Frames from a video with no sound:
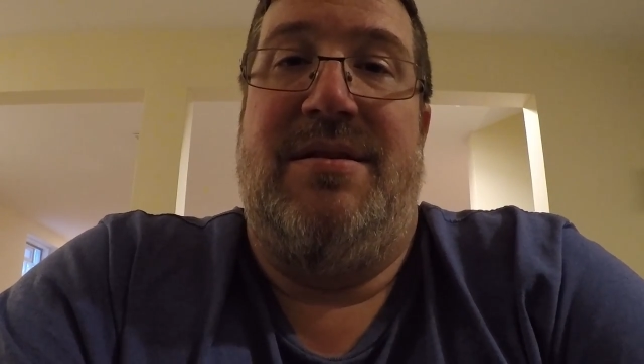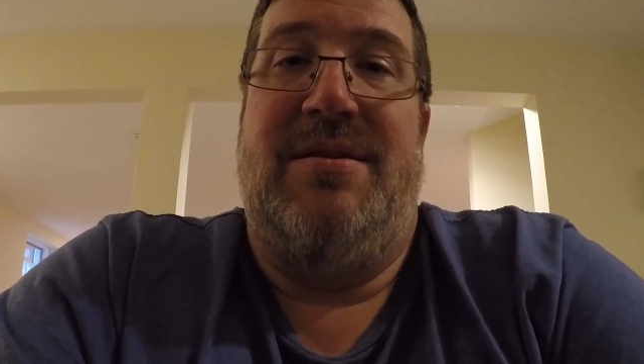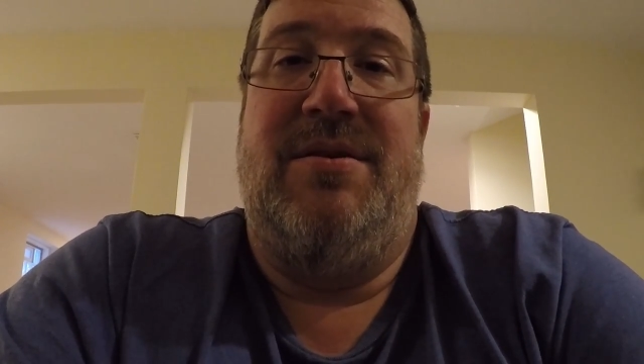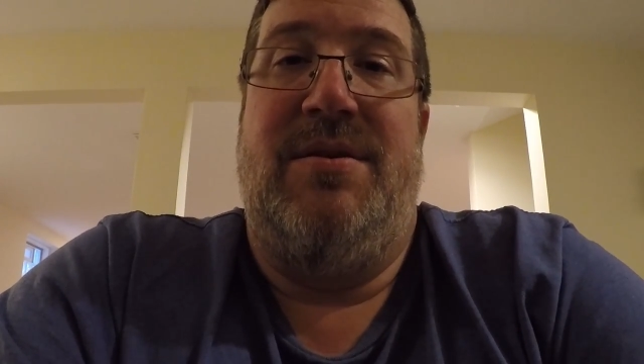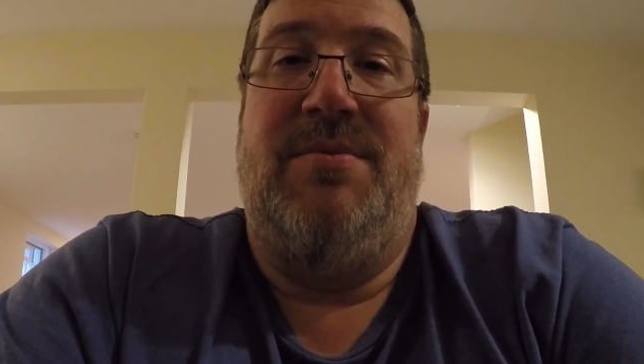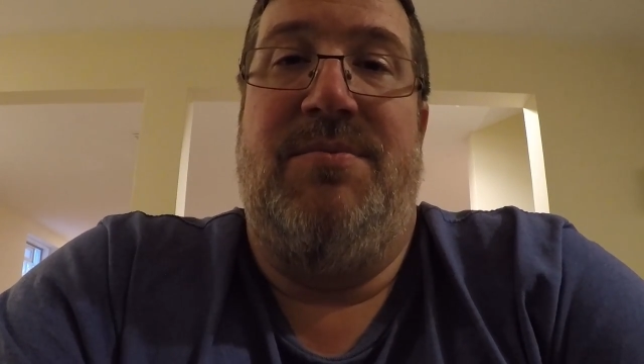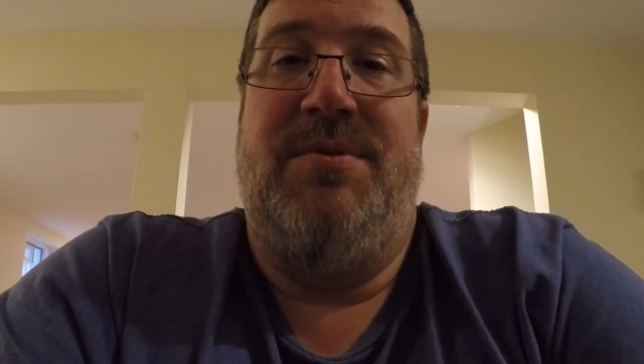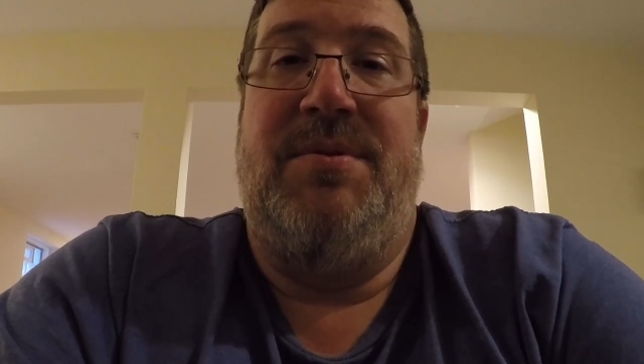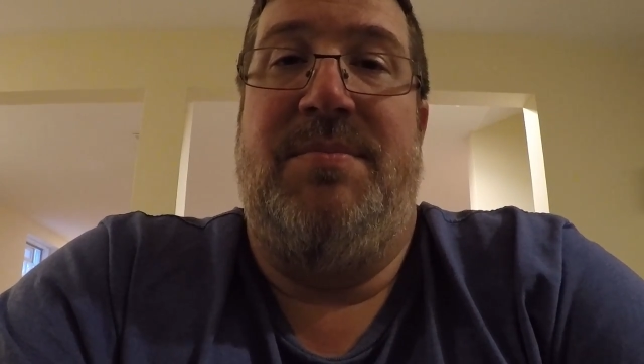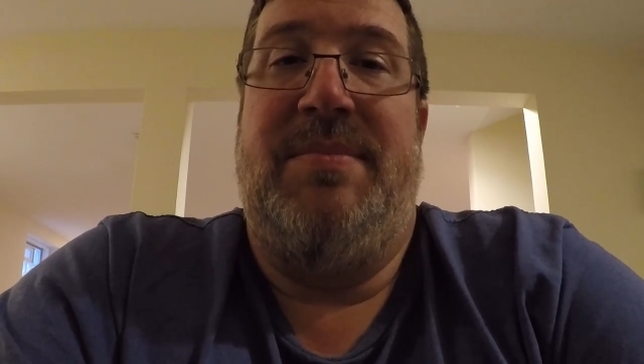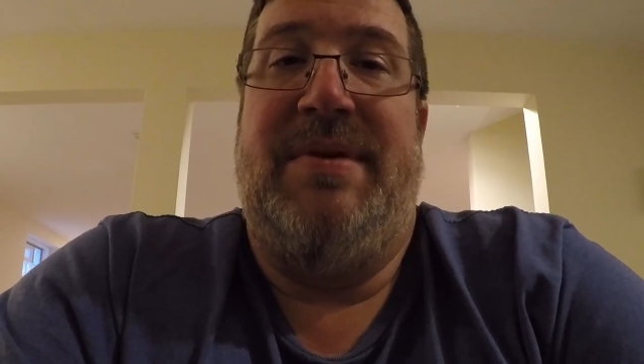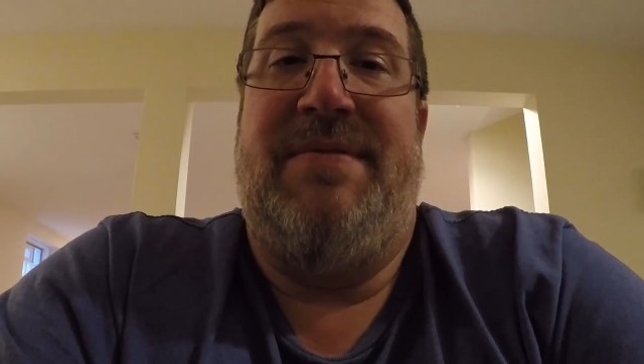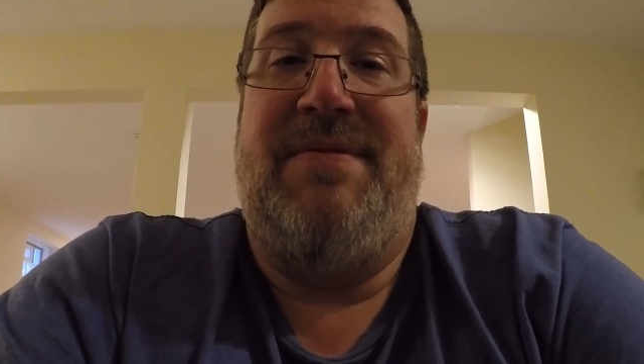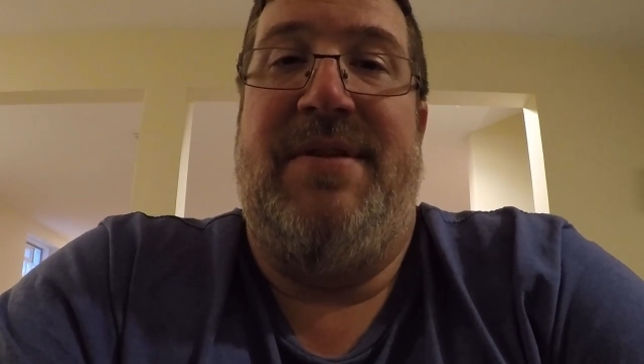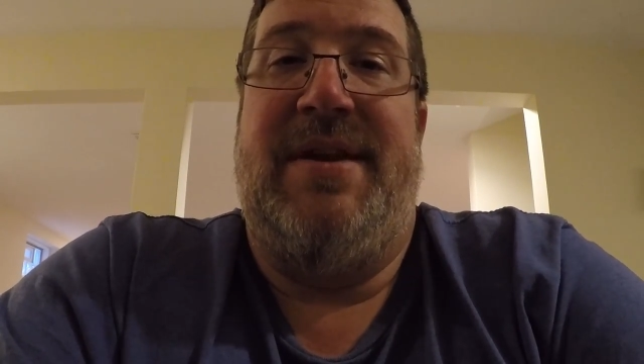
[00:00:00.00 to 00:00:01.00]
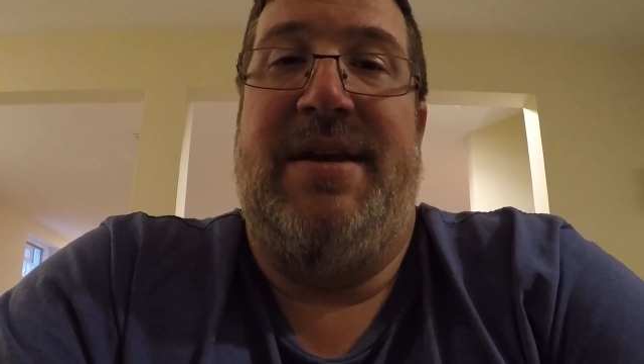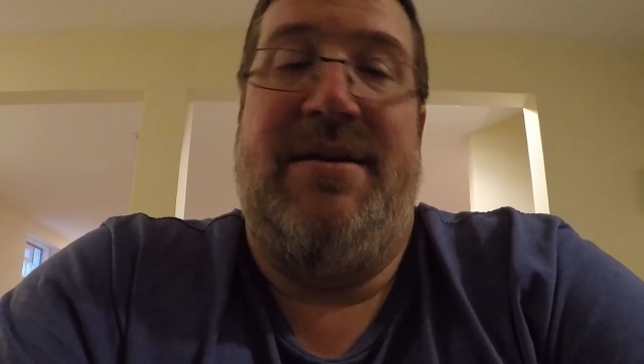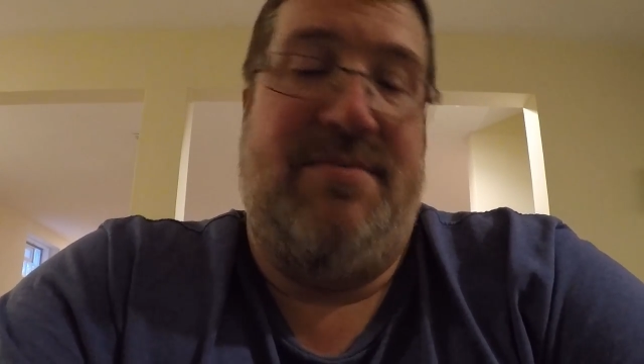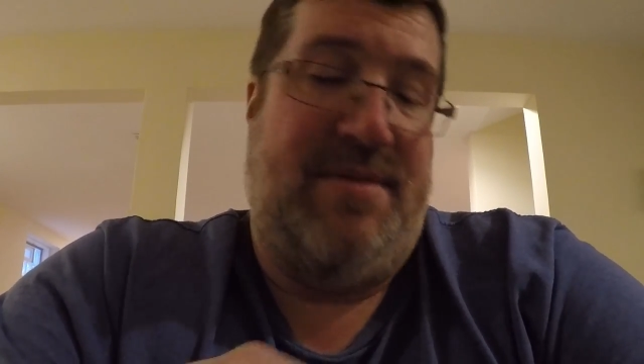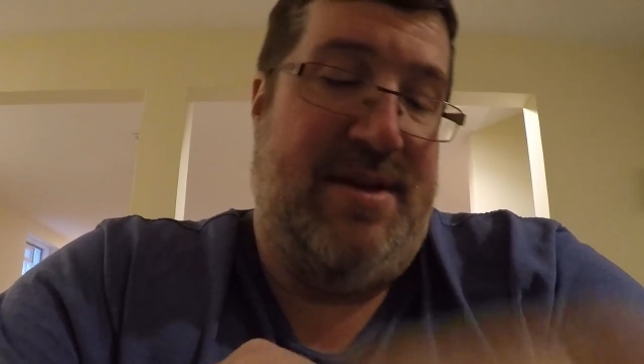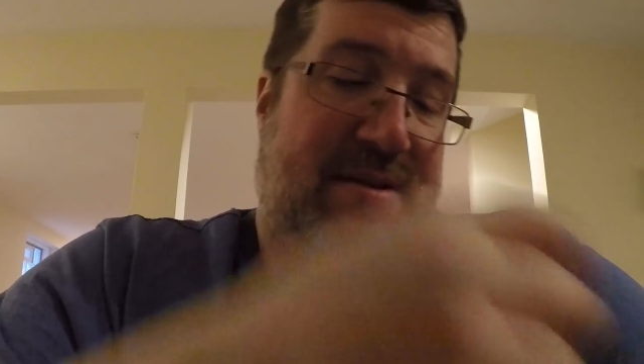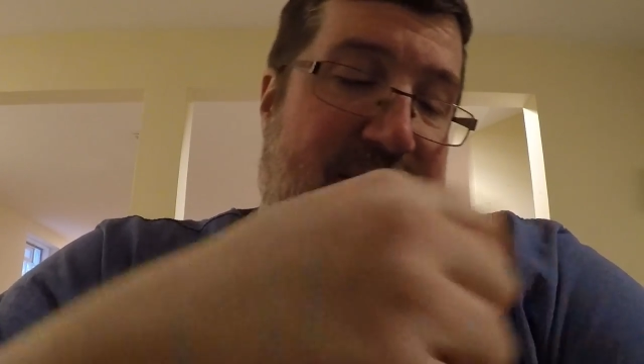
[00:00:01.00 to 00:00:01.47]
it wouldn't be
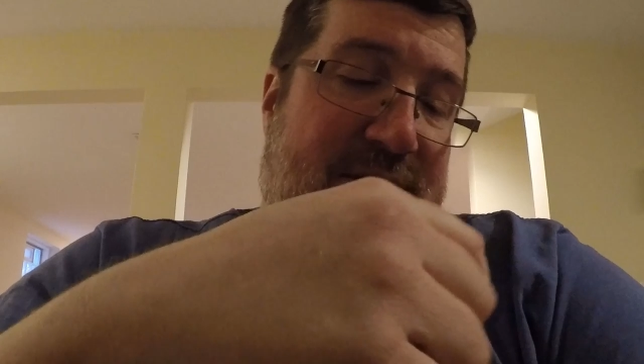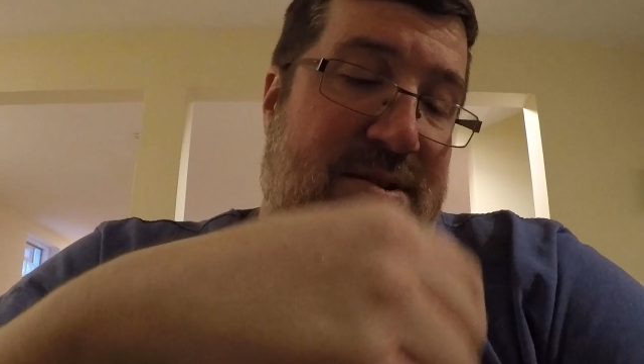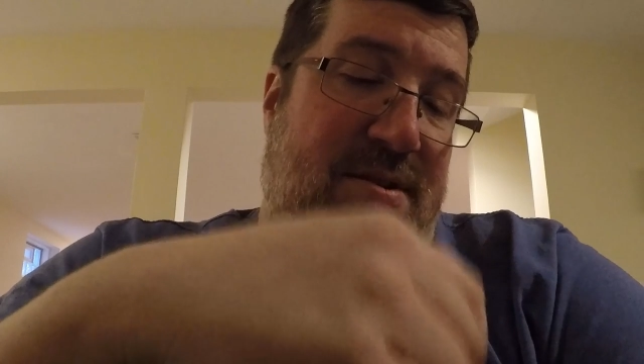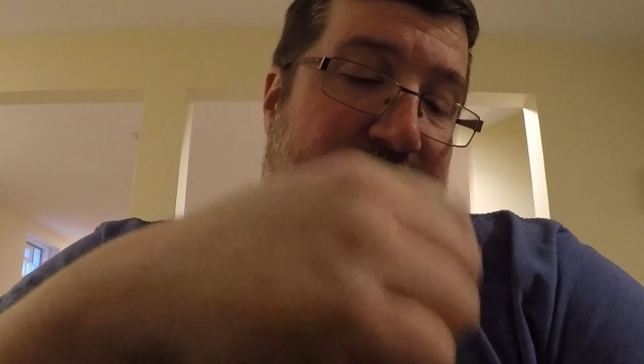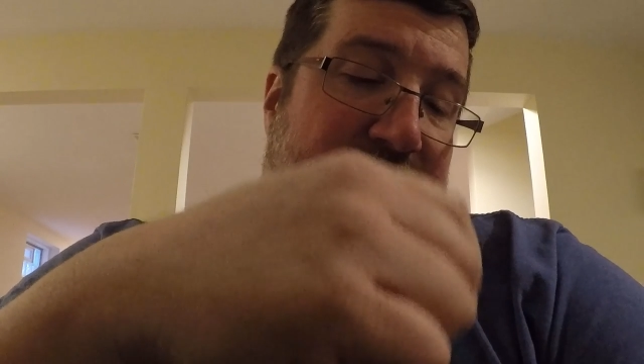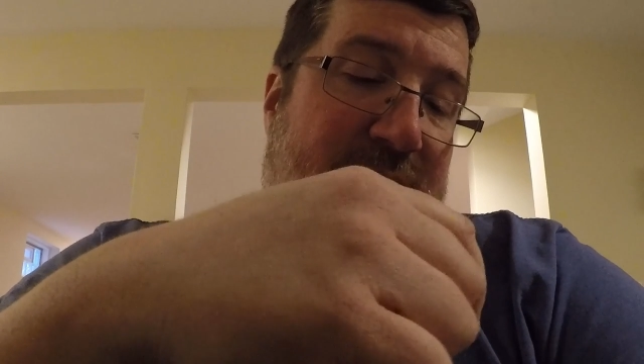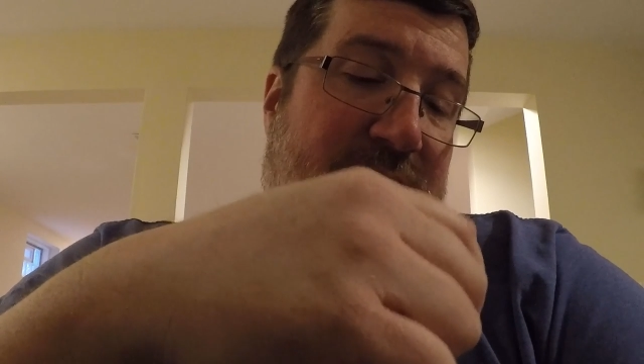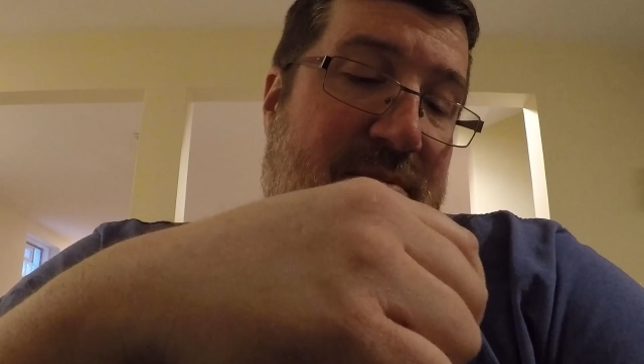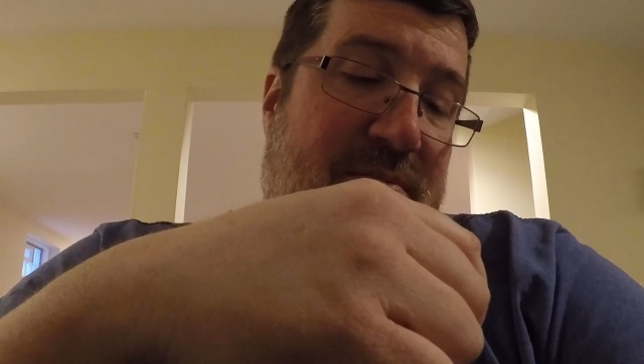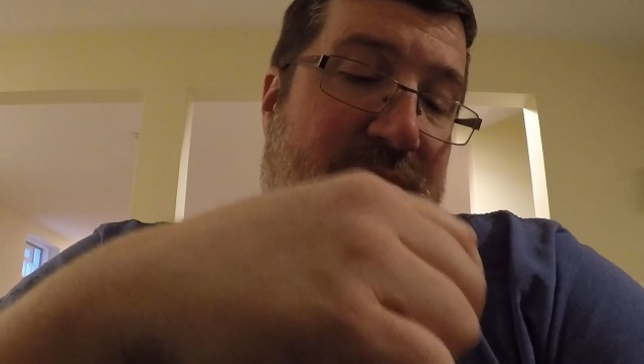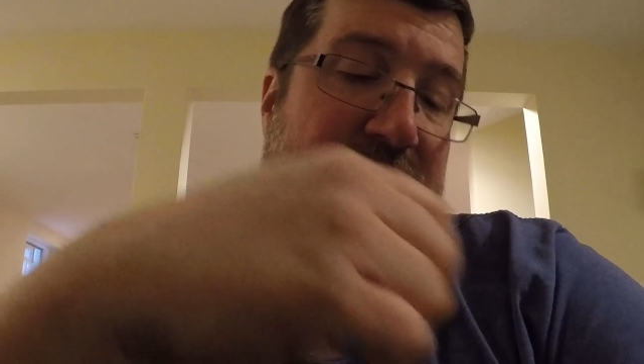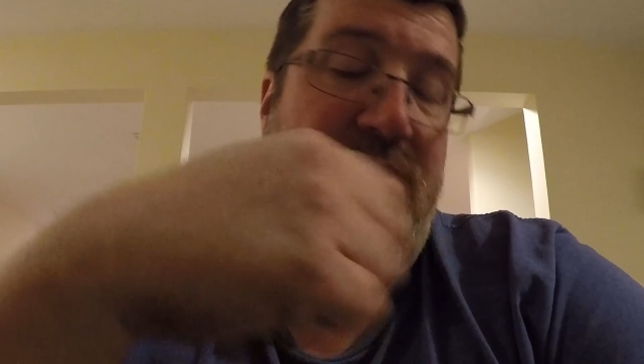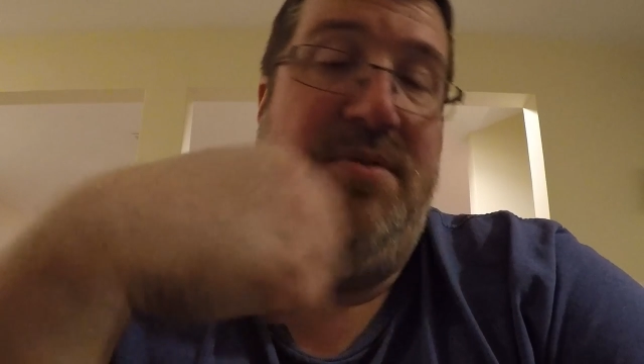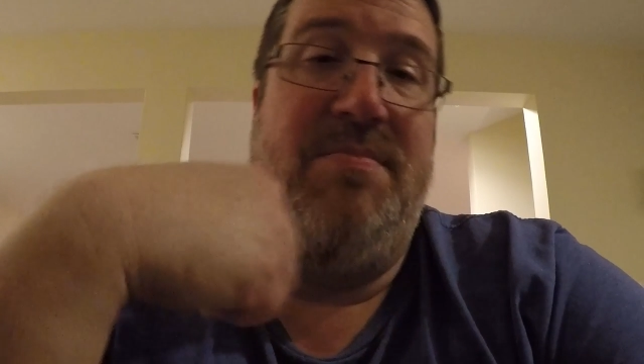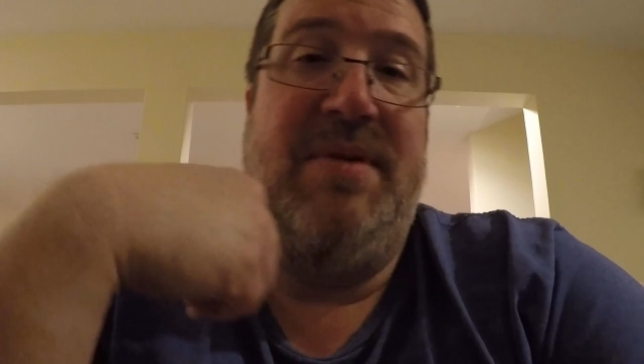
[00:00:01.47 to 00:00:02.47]
fitting without starting with the